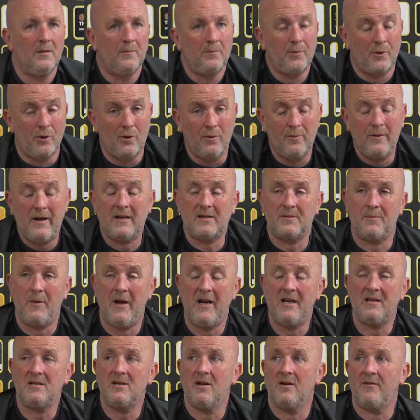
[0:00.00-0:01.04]

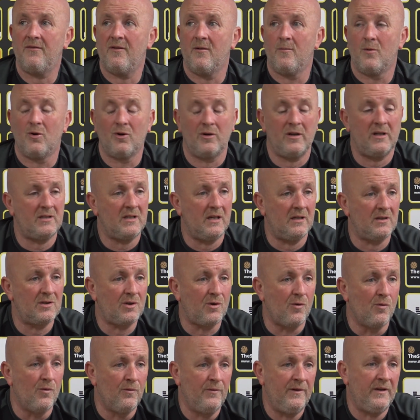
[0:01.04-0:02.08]
if I'm honest, since
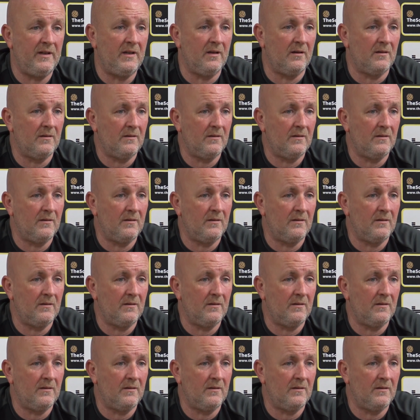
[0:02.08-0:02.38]
COVID.